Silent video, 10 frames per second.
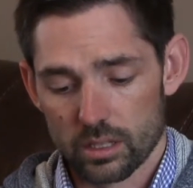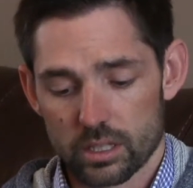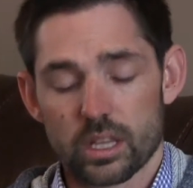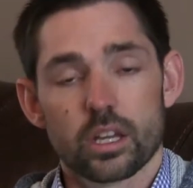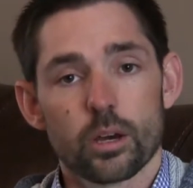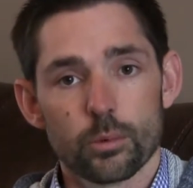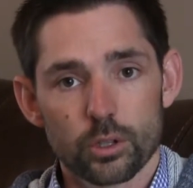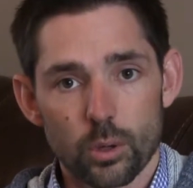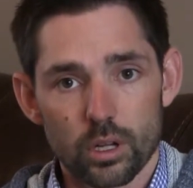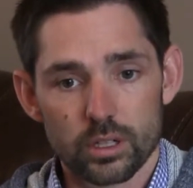that they come
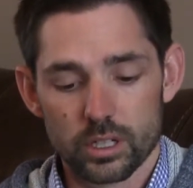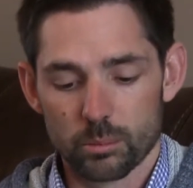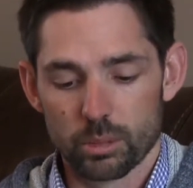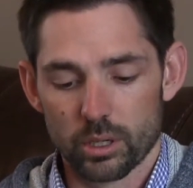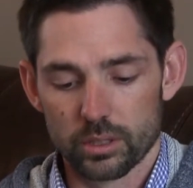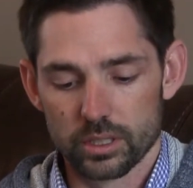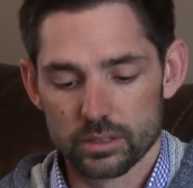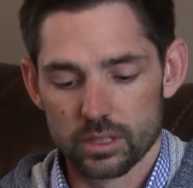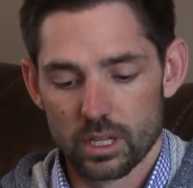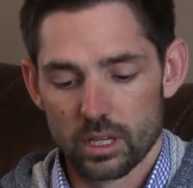with quality
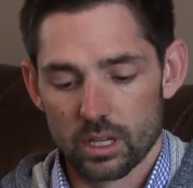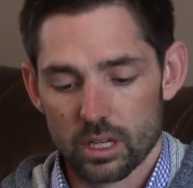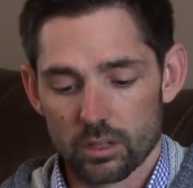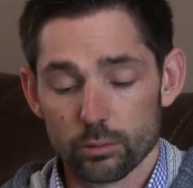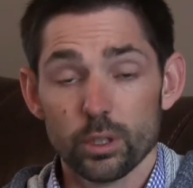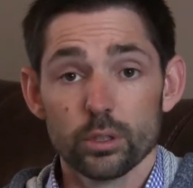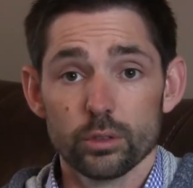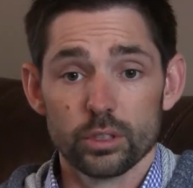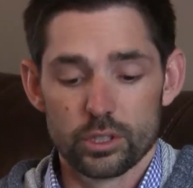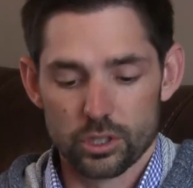components,
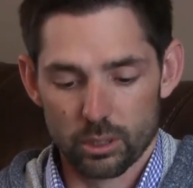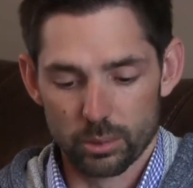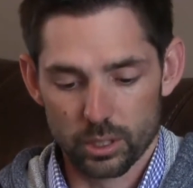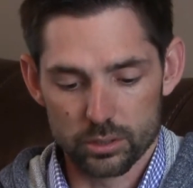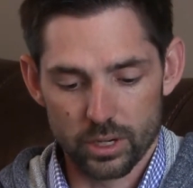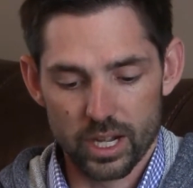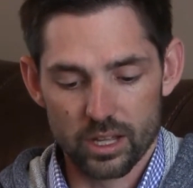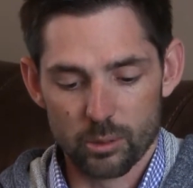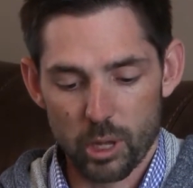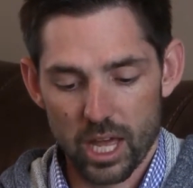really sharp hooks right
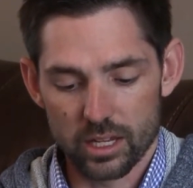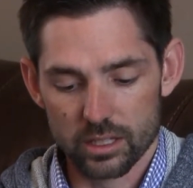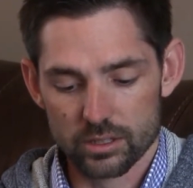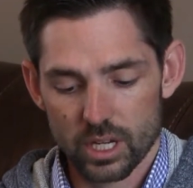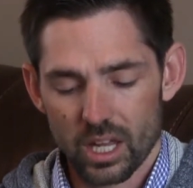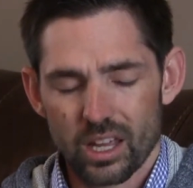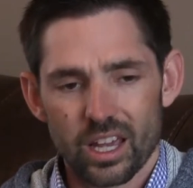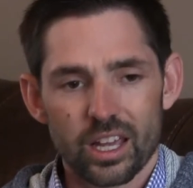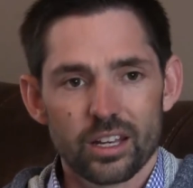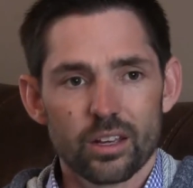out of the package.
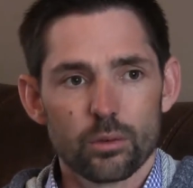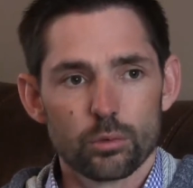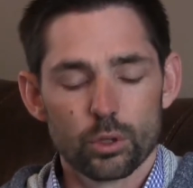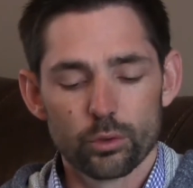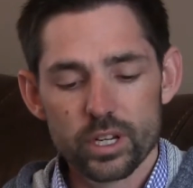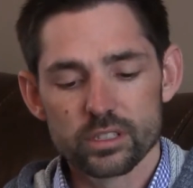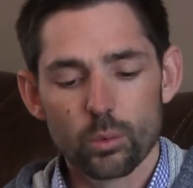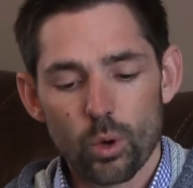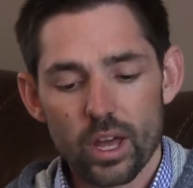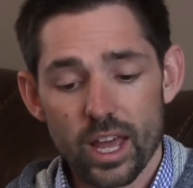And the
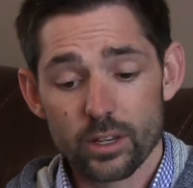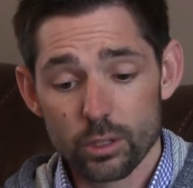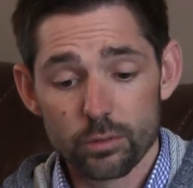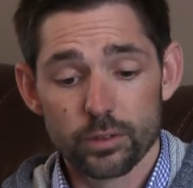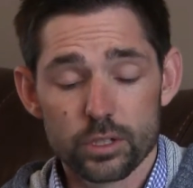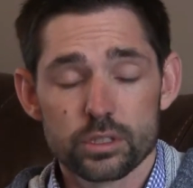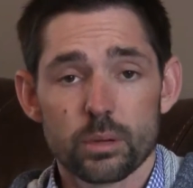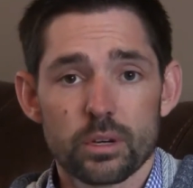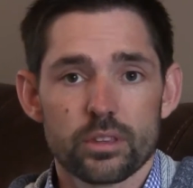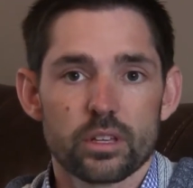reason why I do fish
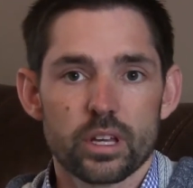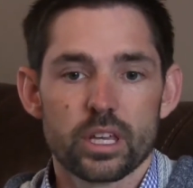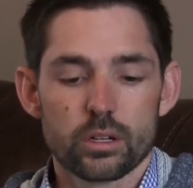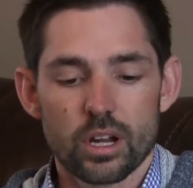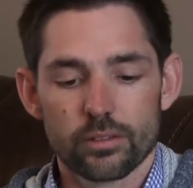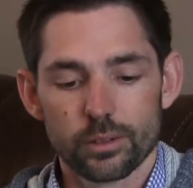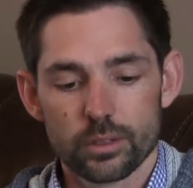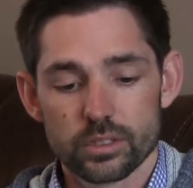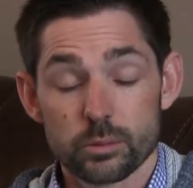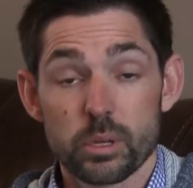some of the Lucky Craft
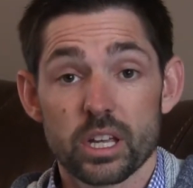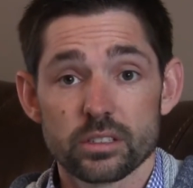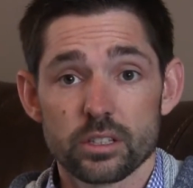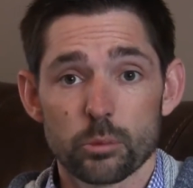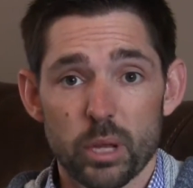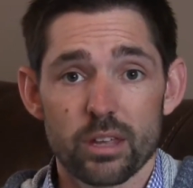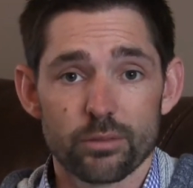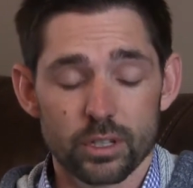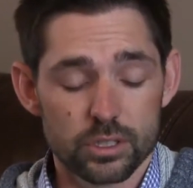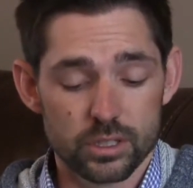lures is because of their paint
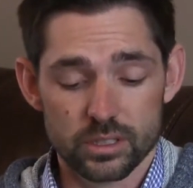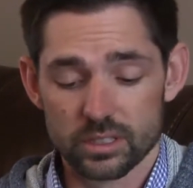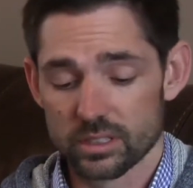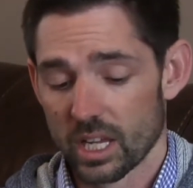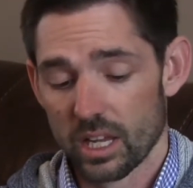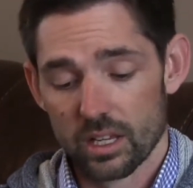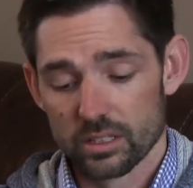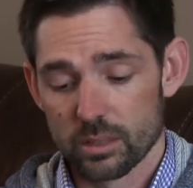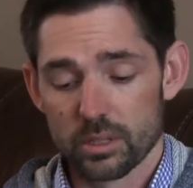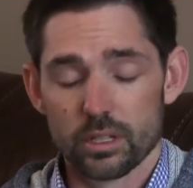finishes. It's
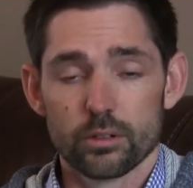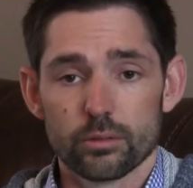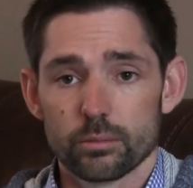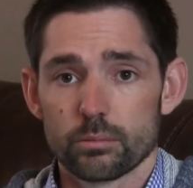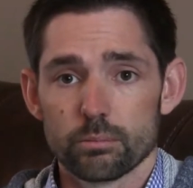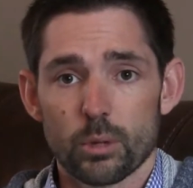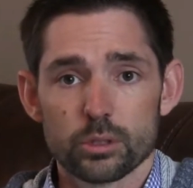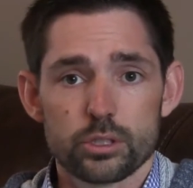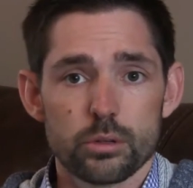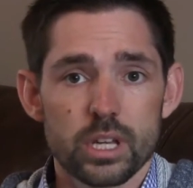some of the
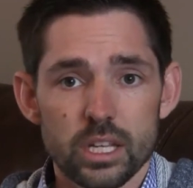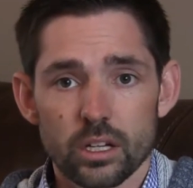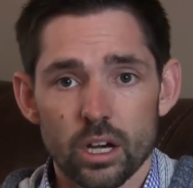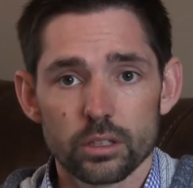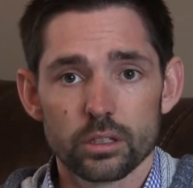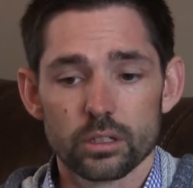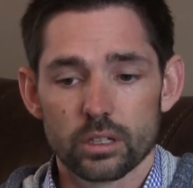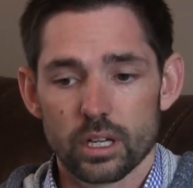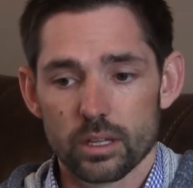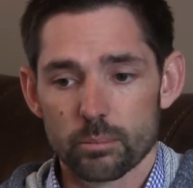most unique
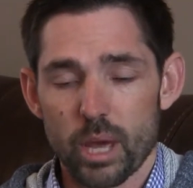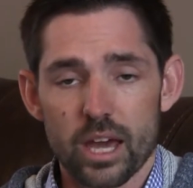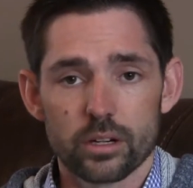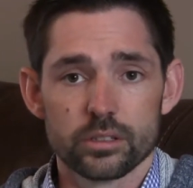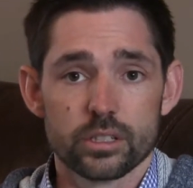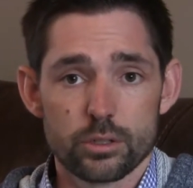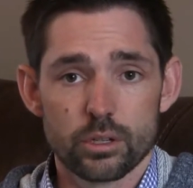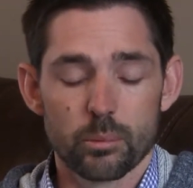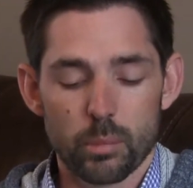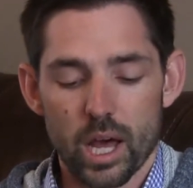color patterns that
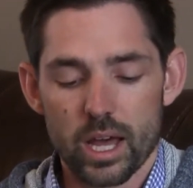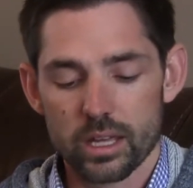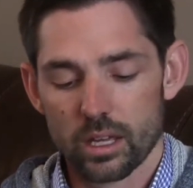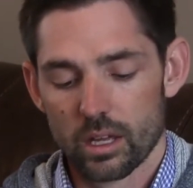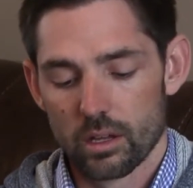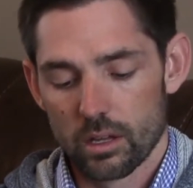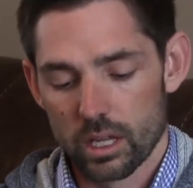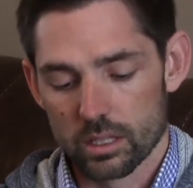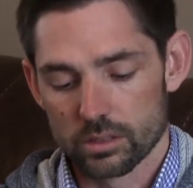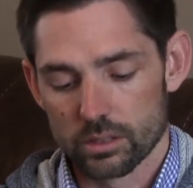you can buy.
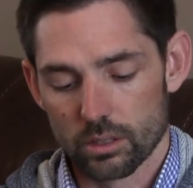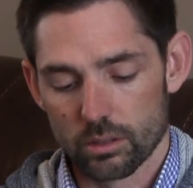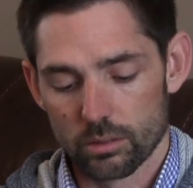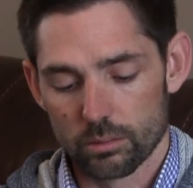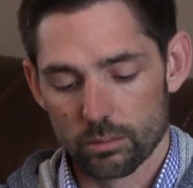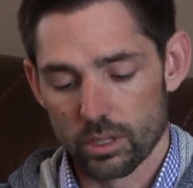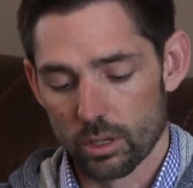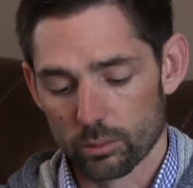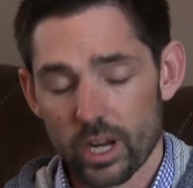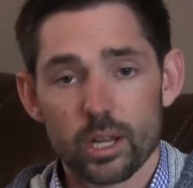And so,
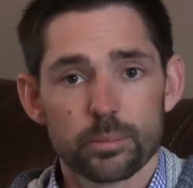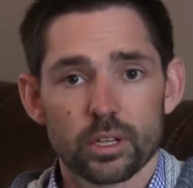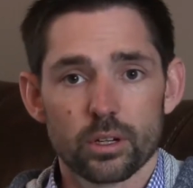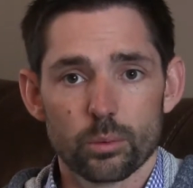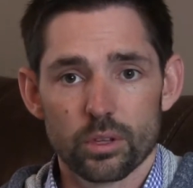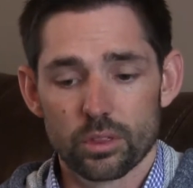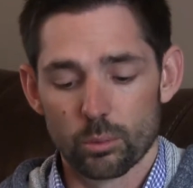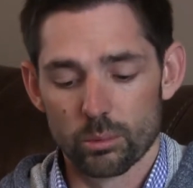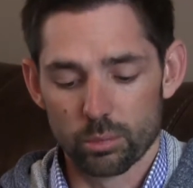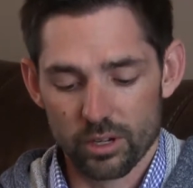right up there with
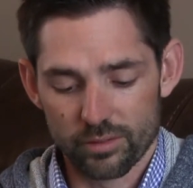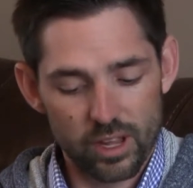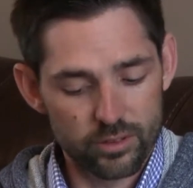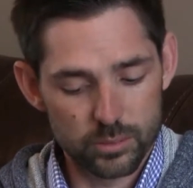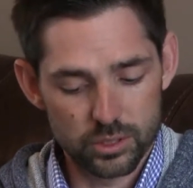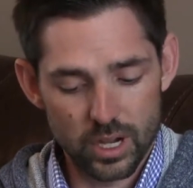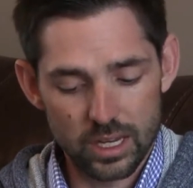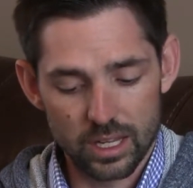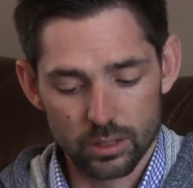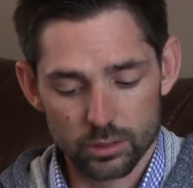the 1.5 from
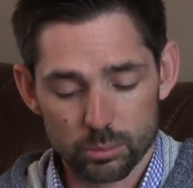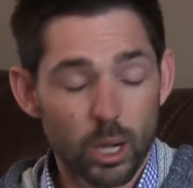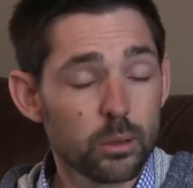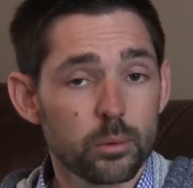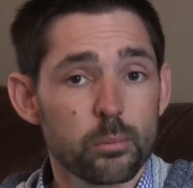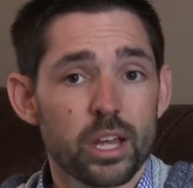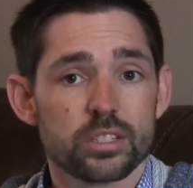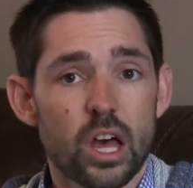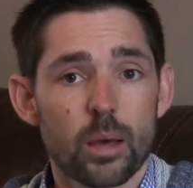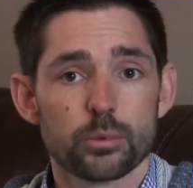Strike King, those are probably my
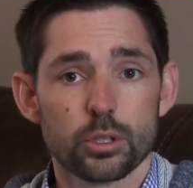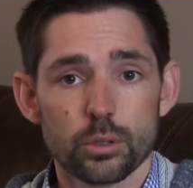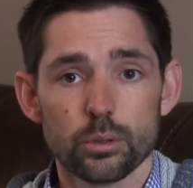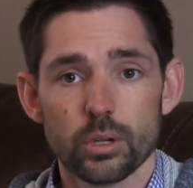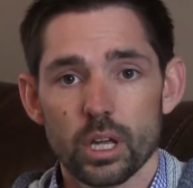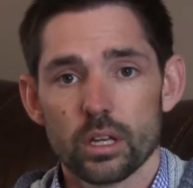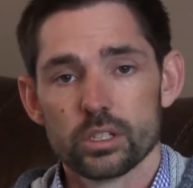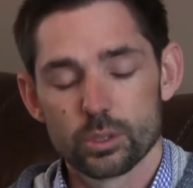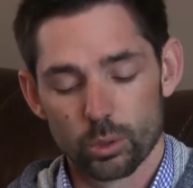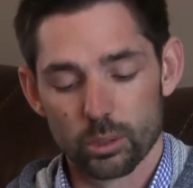top two
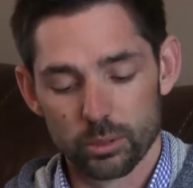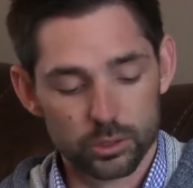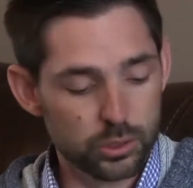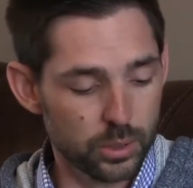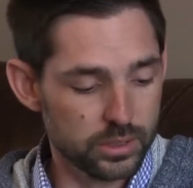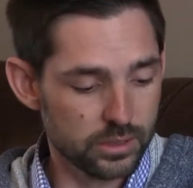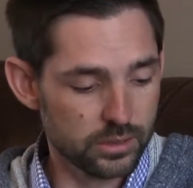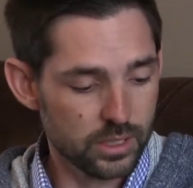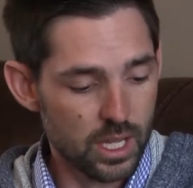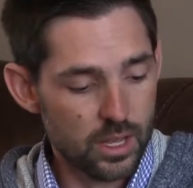square bill
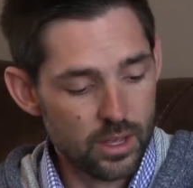choices.